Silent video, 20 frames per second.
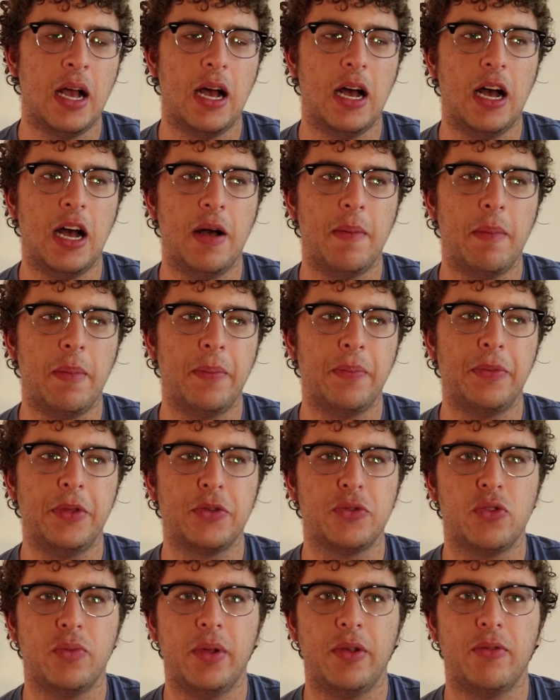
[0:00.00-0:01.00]
Um,
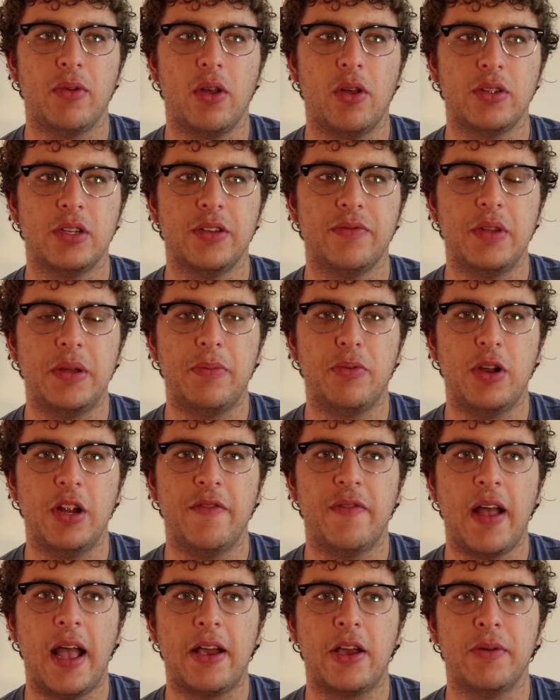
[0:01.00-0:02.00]
this will be relatively
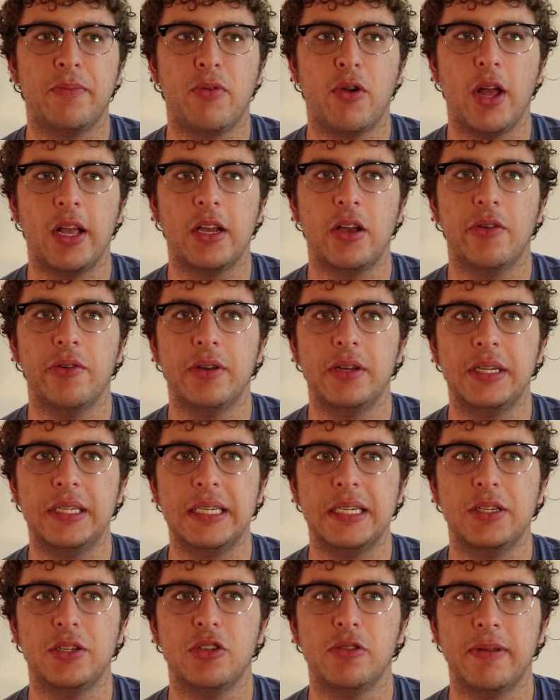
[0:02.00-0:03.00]
brief. I could probably go
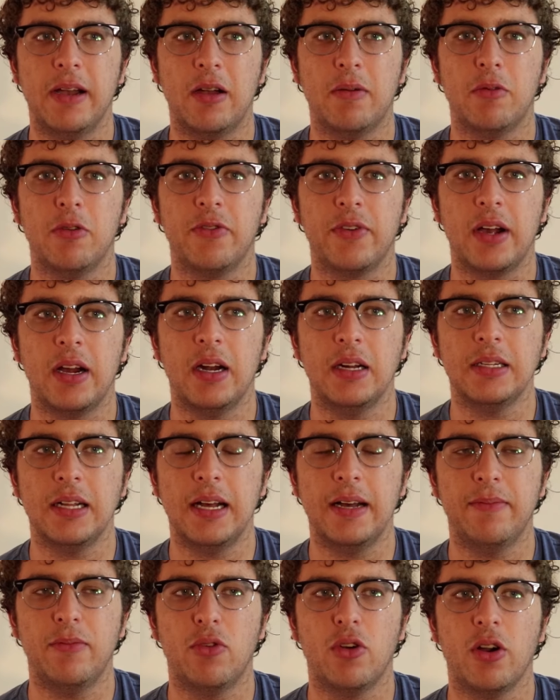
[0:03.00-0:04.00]
into Power a
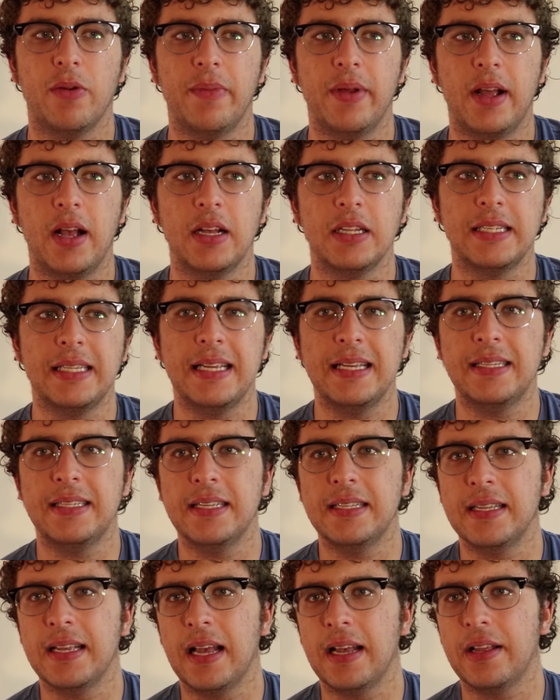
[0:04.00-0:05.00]
lot more because this
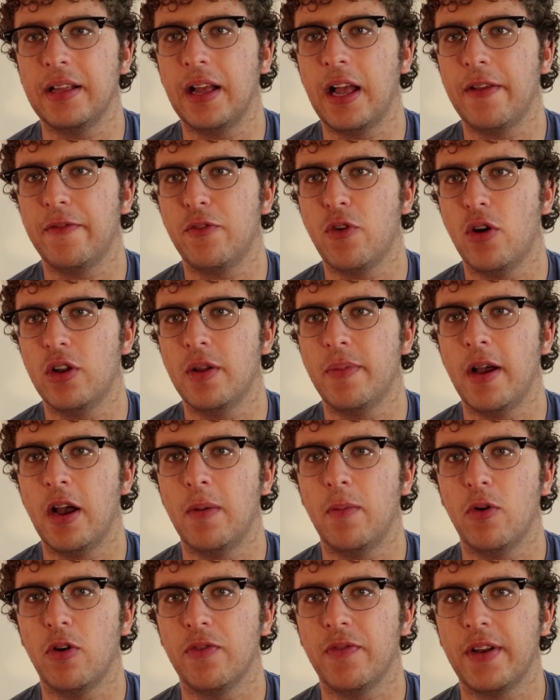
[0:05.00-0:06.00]
is I've gone to
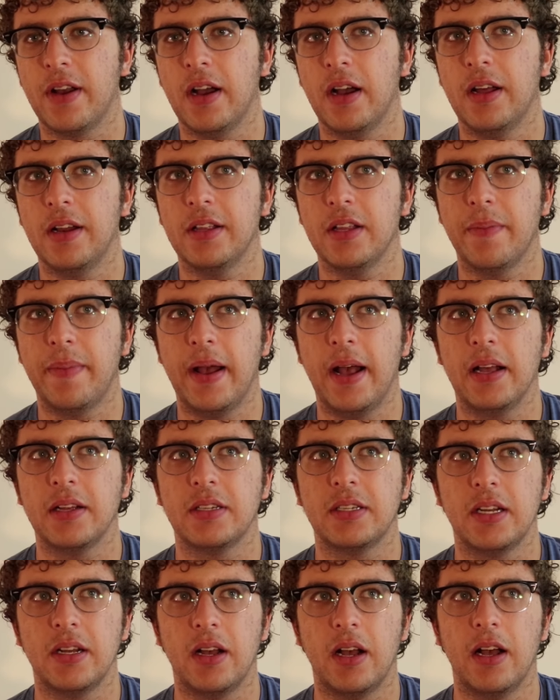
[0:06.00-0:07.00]
Power in the
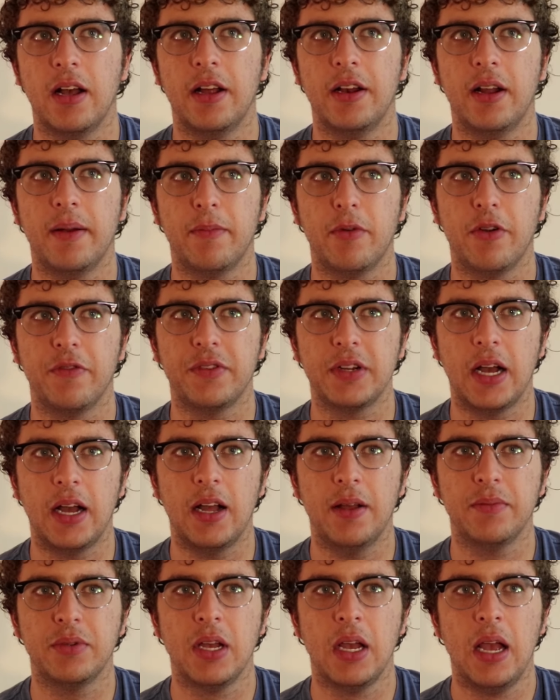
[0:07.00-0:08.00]
past uh, number of
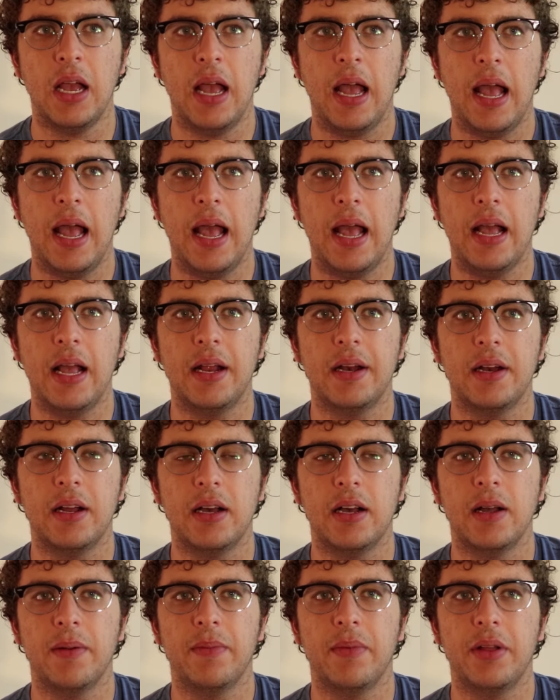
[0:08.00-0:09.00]
times, and
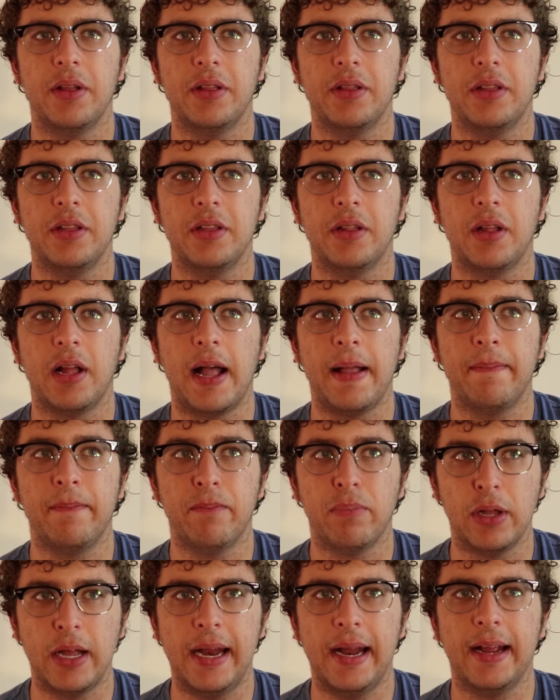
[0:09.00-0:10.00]
um,
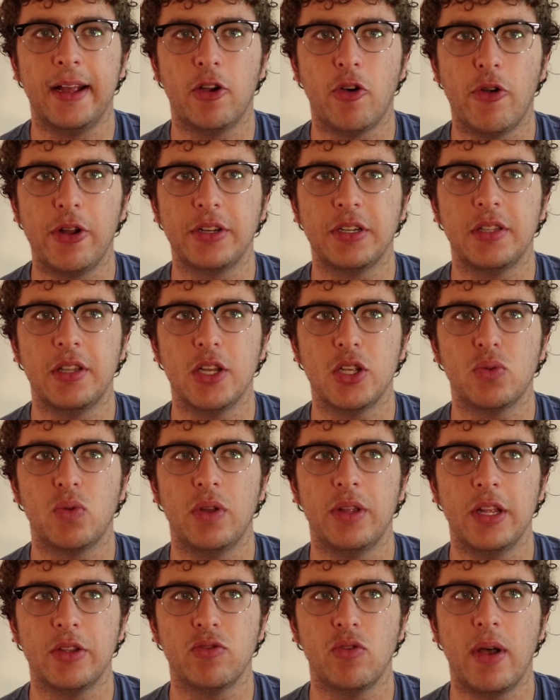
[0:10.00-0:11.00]
I'm planning on going to this
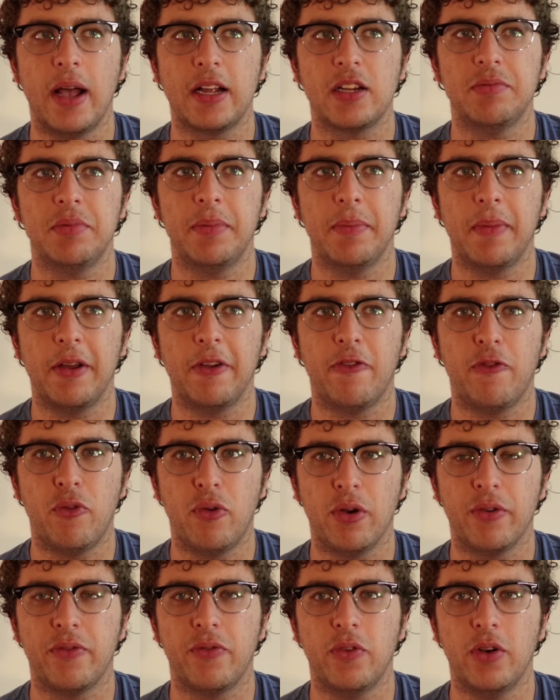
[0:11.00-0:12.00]
one. This will actually be my
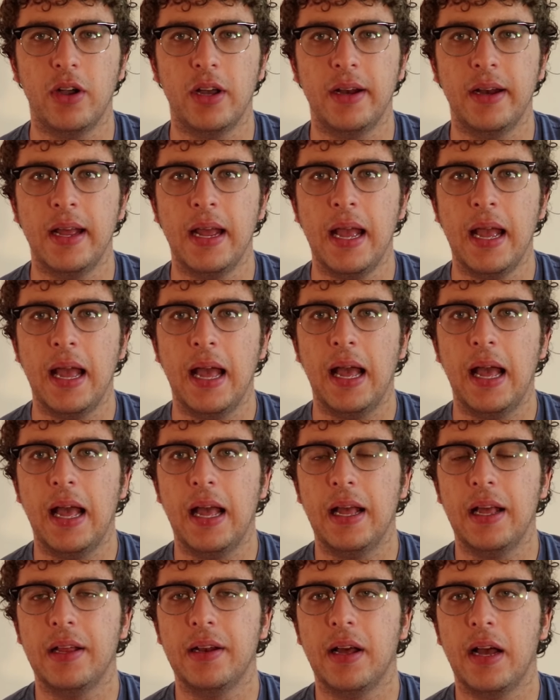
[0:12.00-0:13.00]
fourth one,
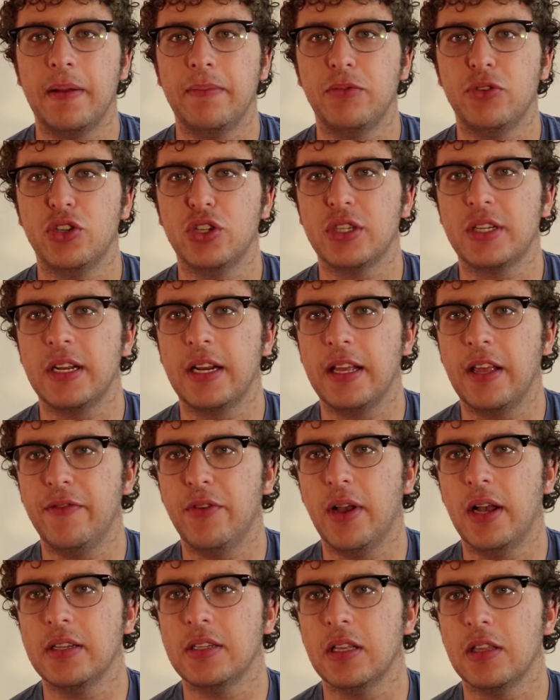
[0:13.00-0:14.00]
and I'm just going to give
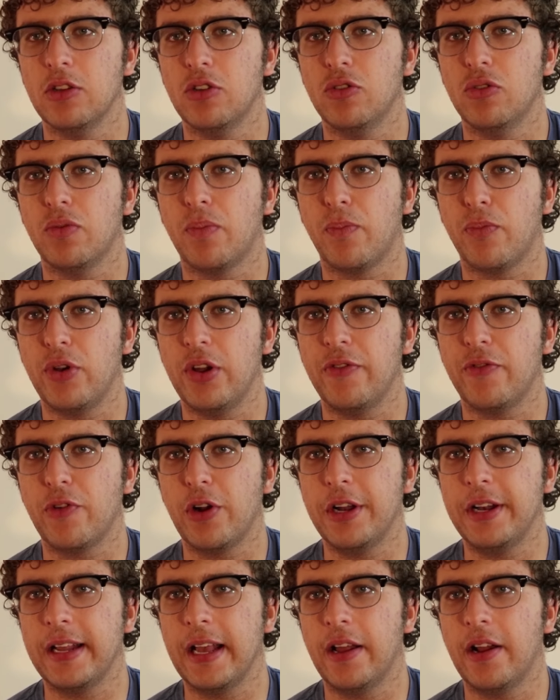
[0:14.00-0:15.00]
you guys a little brief
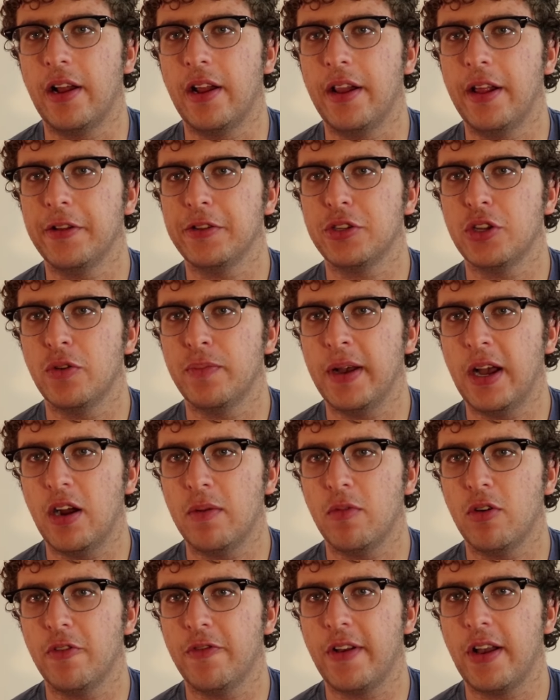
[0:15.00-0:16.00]
rundown on it. So
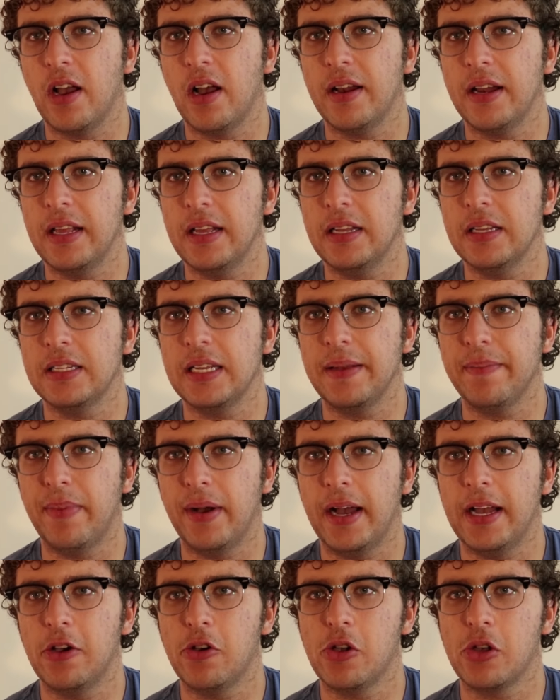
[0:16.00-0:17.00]
Power Morphicon is a
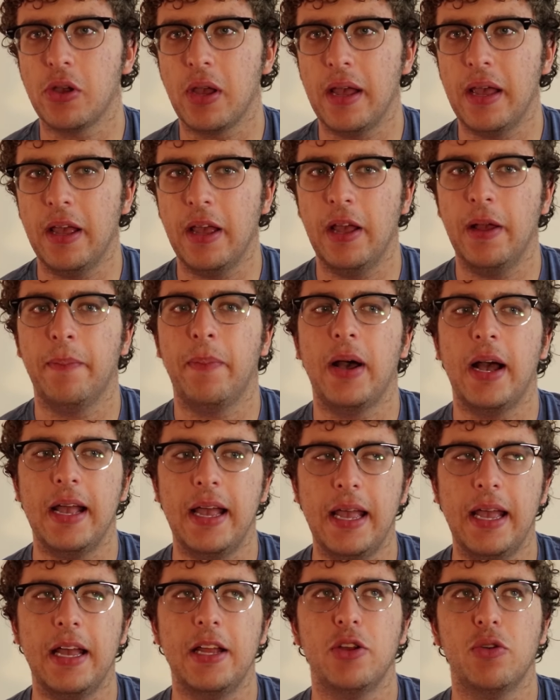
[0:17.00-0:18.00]

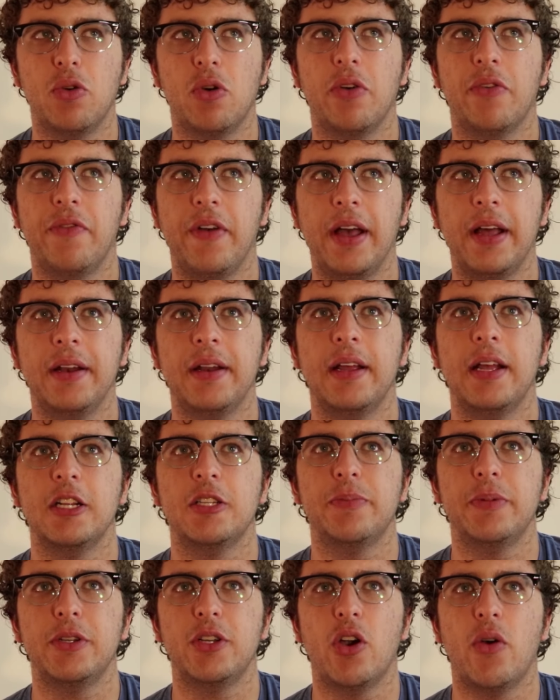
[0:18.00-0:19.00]
biannual event.
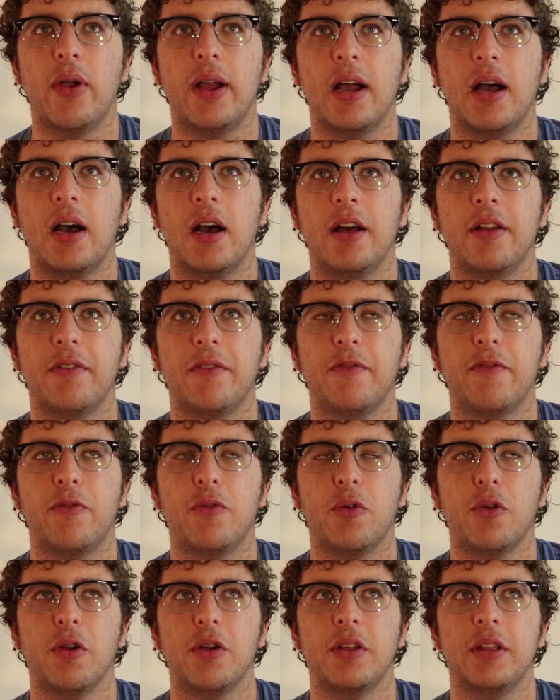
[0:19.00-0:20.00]
It's been going on
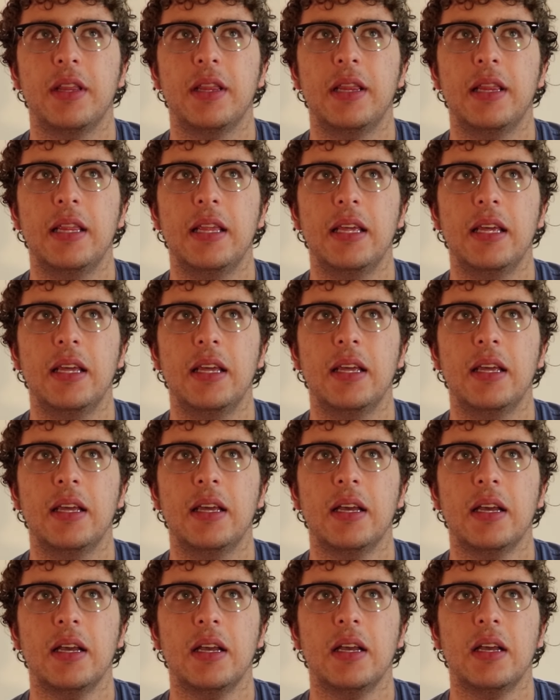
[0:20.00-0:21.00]
for the